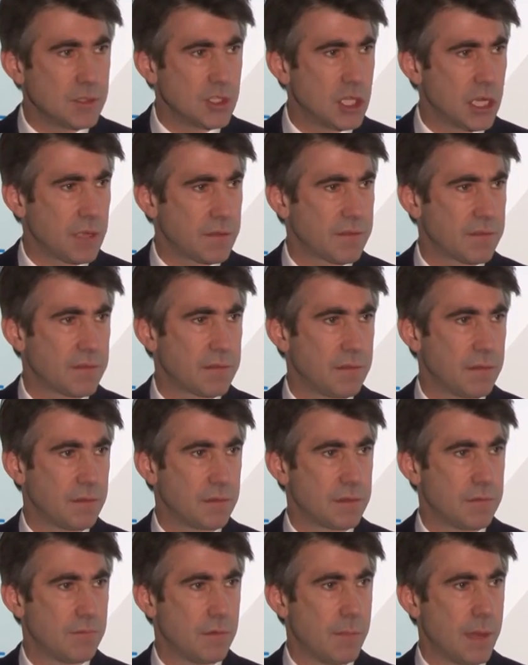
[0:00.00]
Just
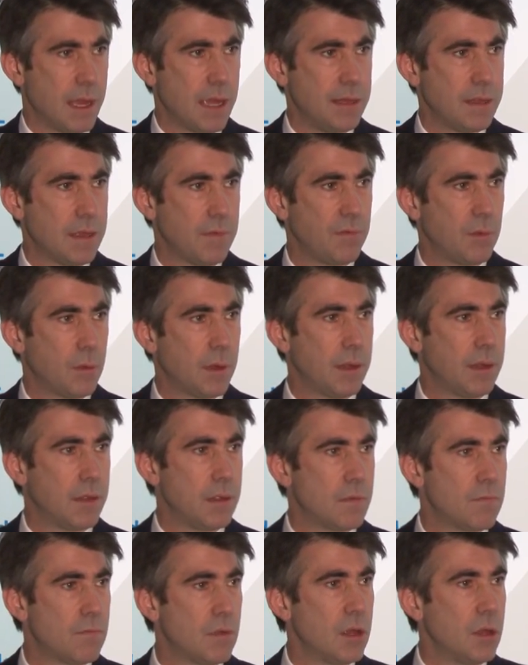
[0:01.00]
to remind everyone
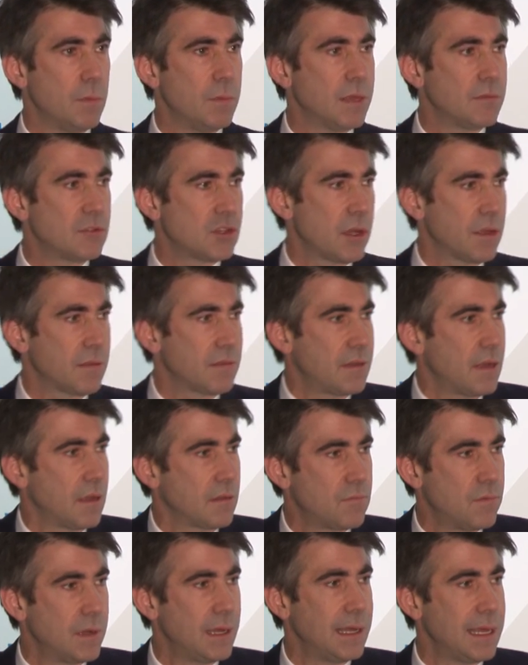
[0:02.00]
in the room that trust
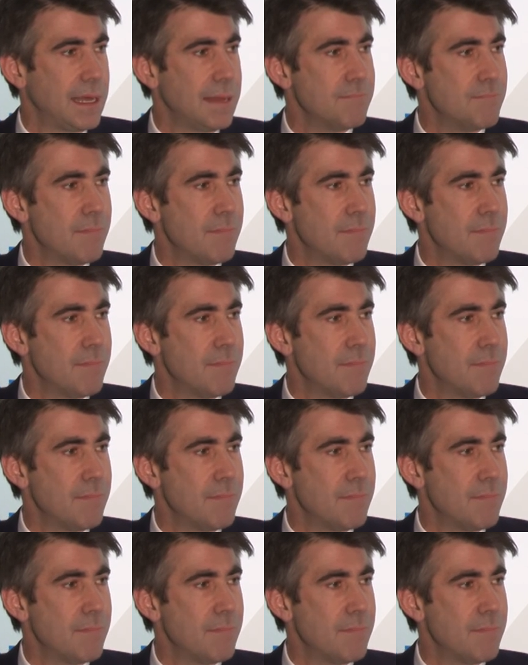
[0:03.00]
does really